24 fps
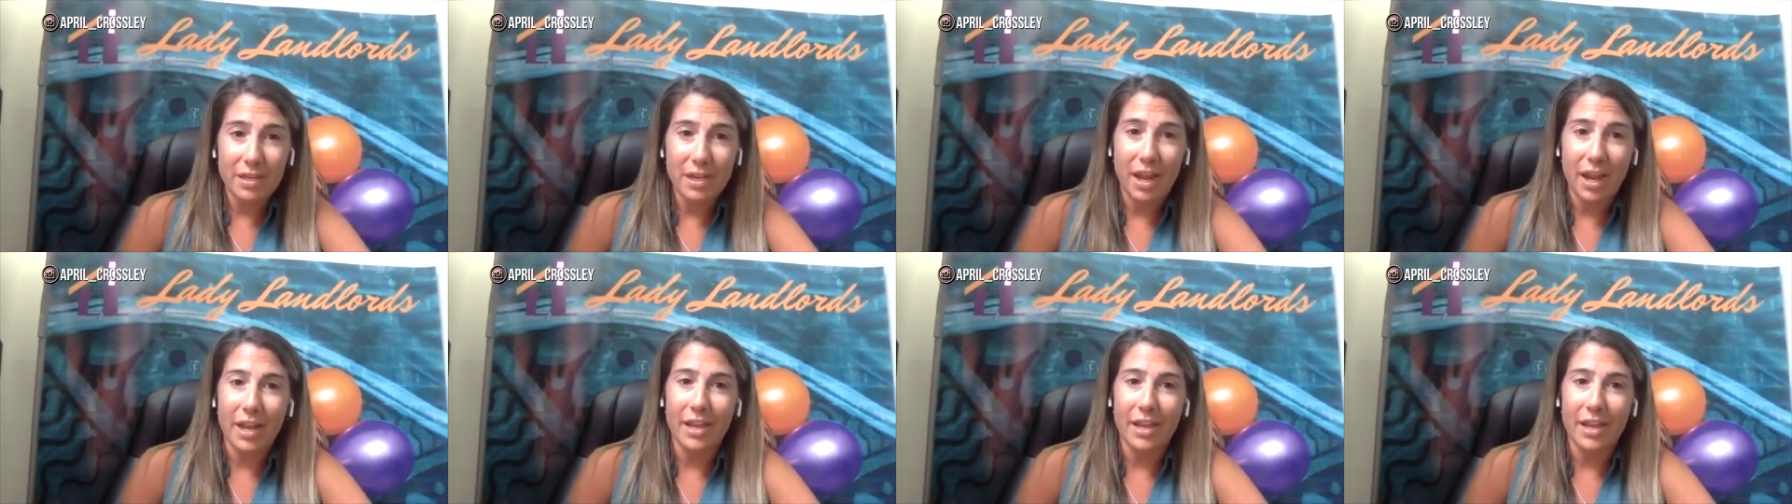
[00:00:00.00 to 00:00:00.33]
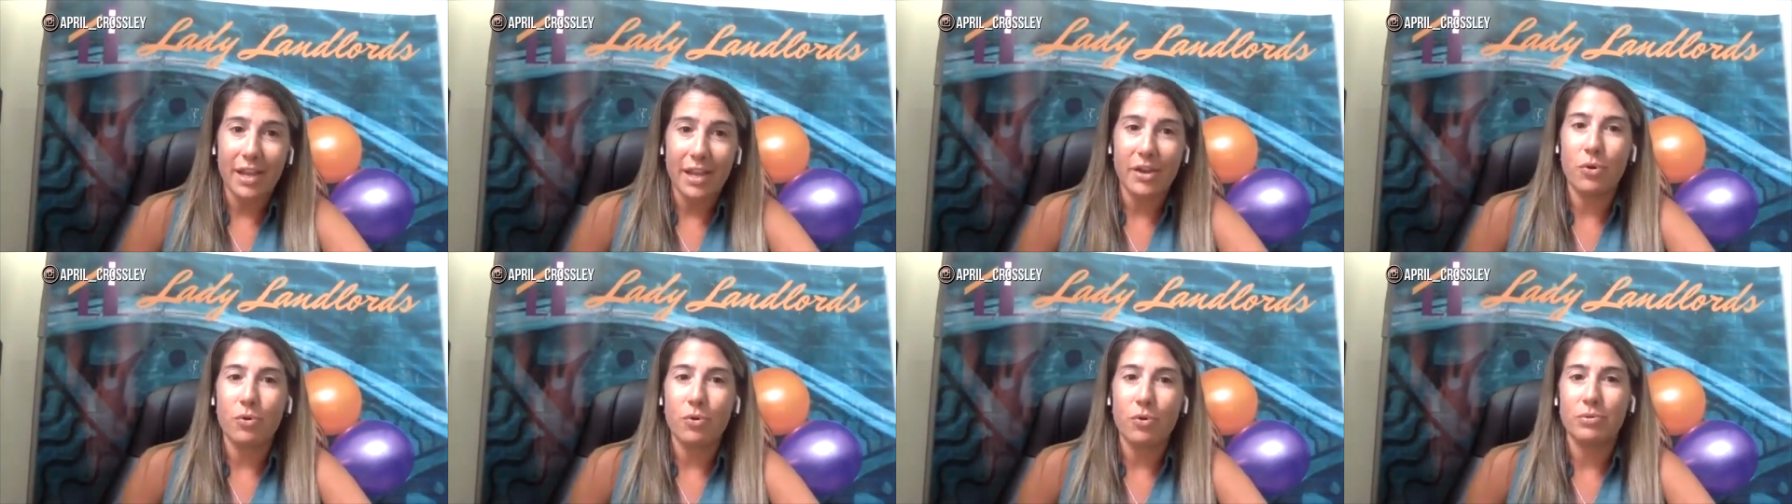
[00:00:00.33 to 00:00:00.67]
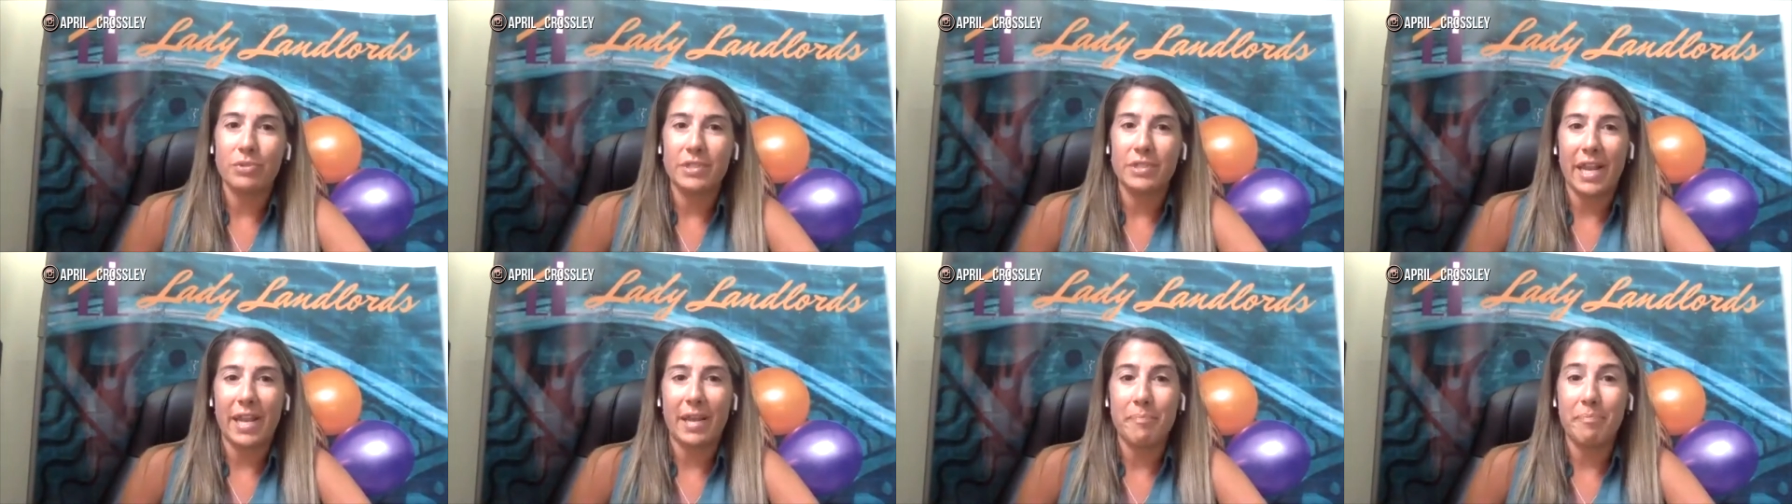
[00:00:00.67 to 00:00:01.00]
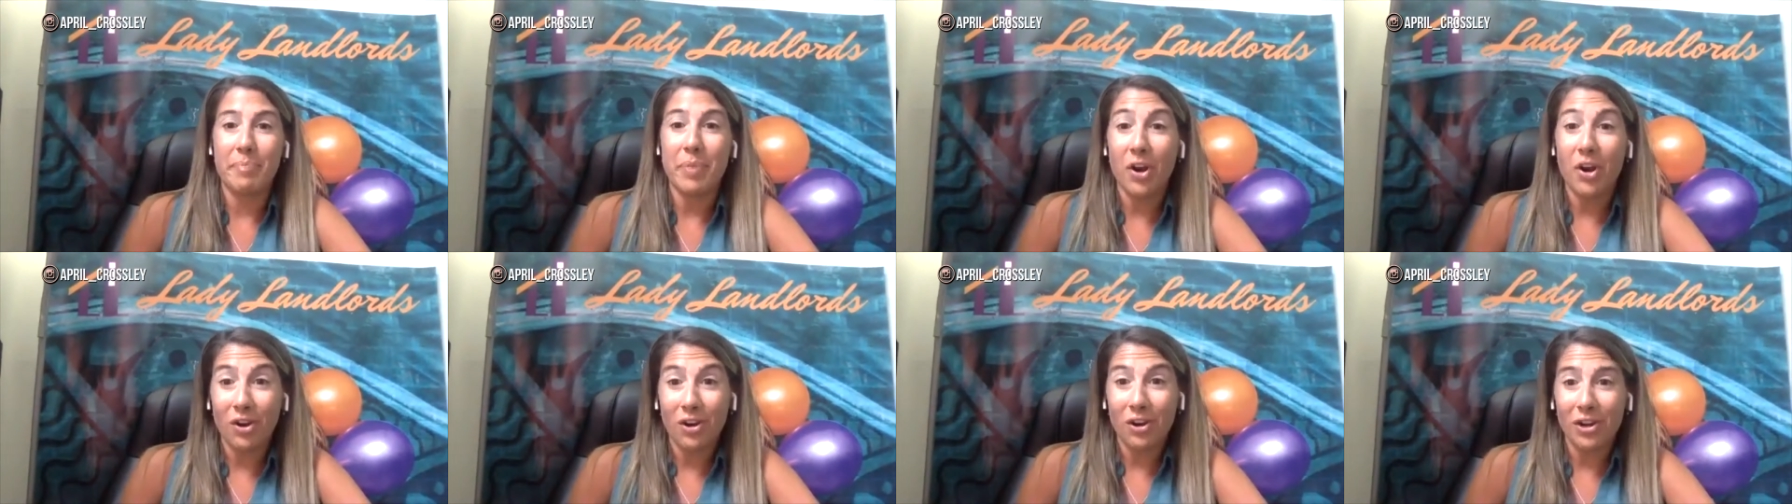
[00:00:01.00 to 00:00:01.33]
I owned a
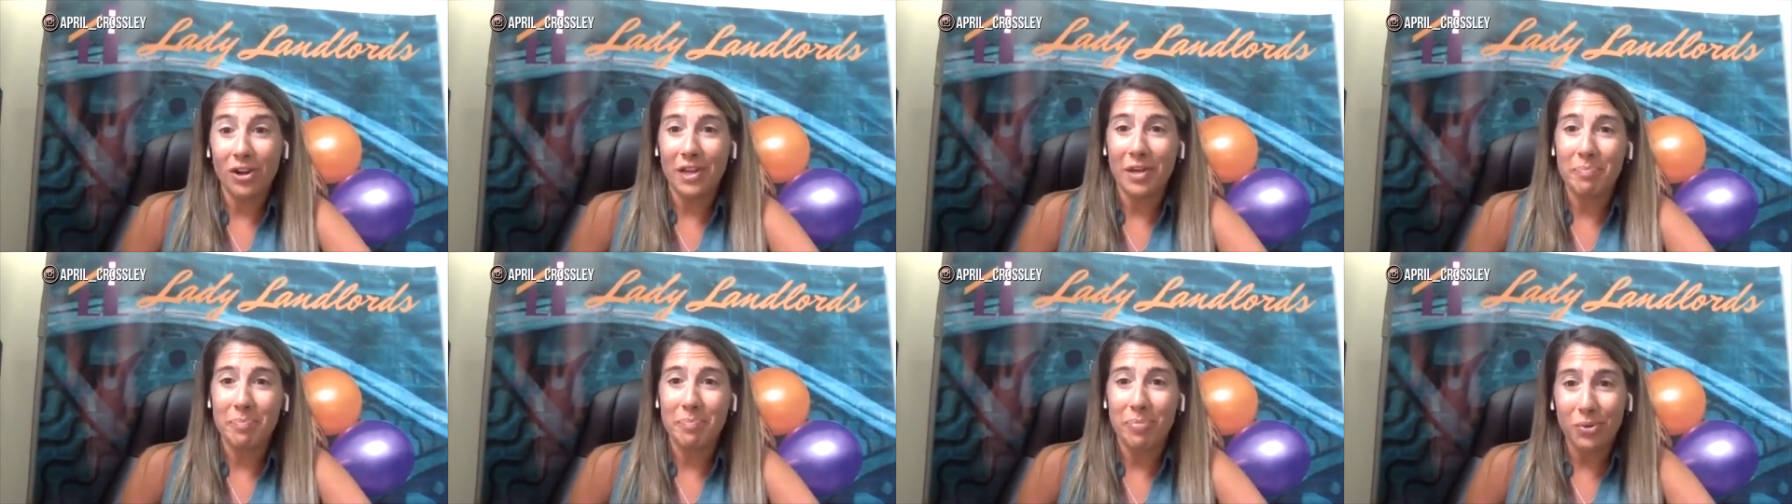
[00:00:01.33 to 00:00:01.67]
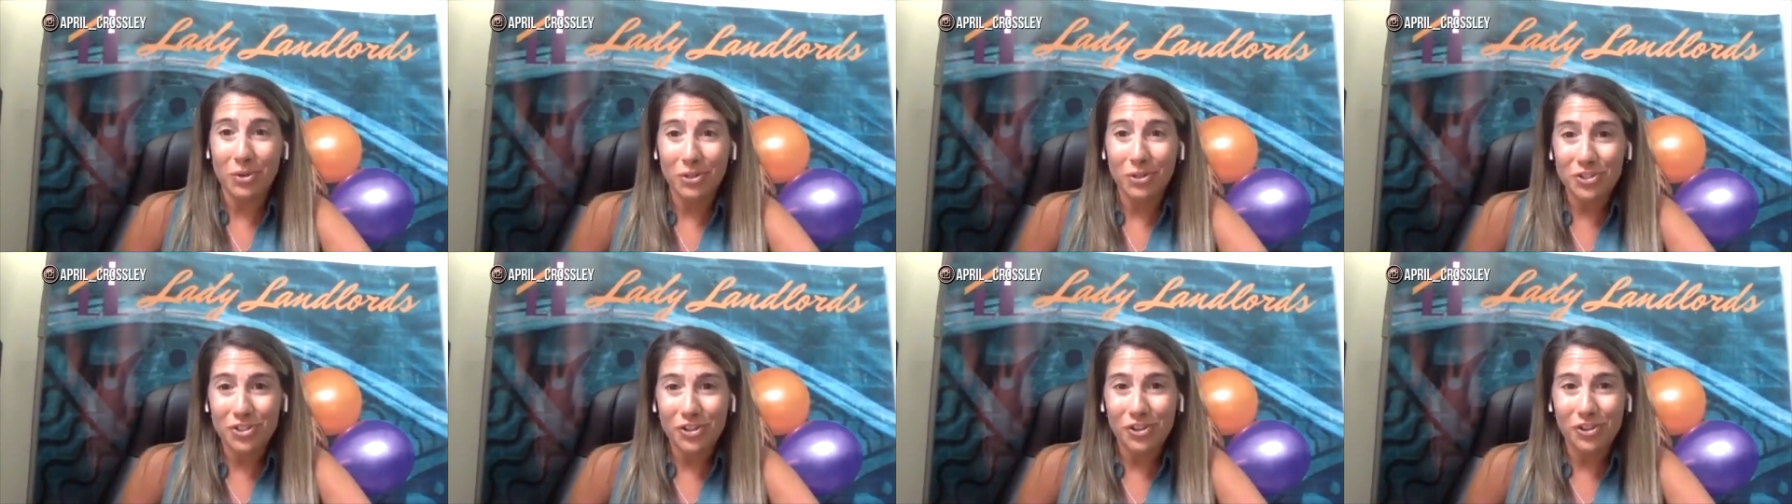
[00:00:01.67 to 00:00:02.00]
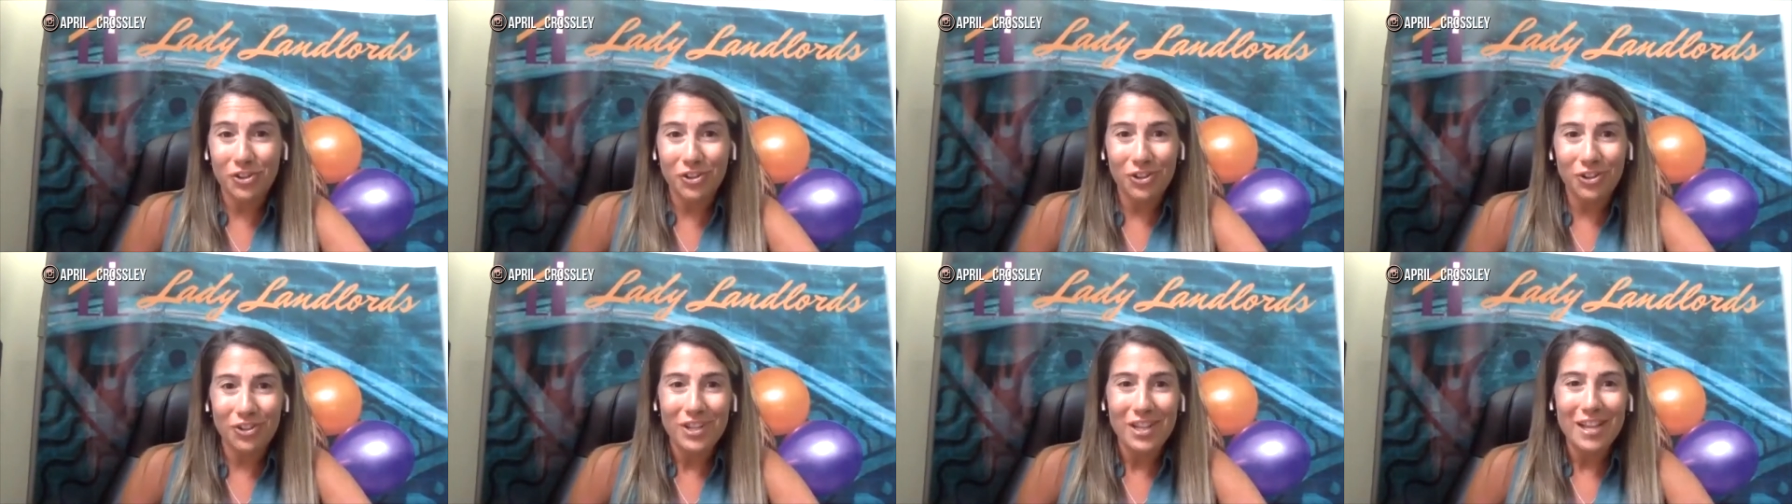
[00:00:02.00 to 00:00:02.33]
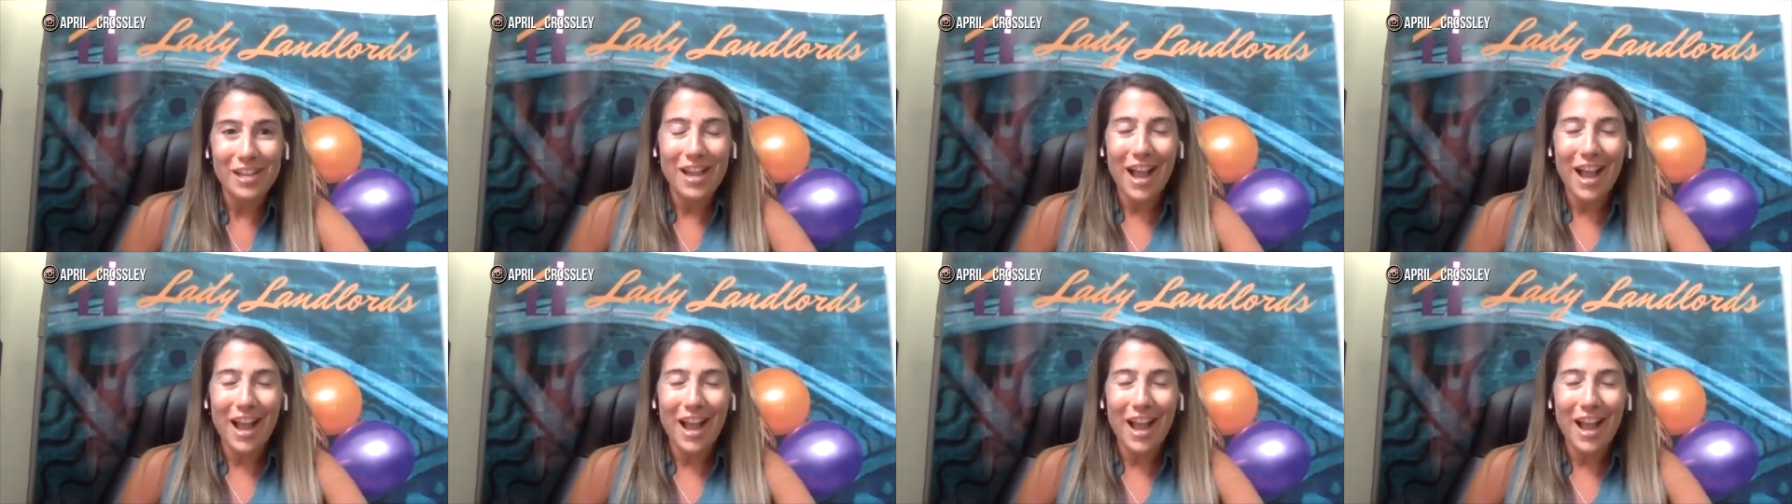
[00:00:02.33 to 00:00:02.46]
bar in Portugal.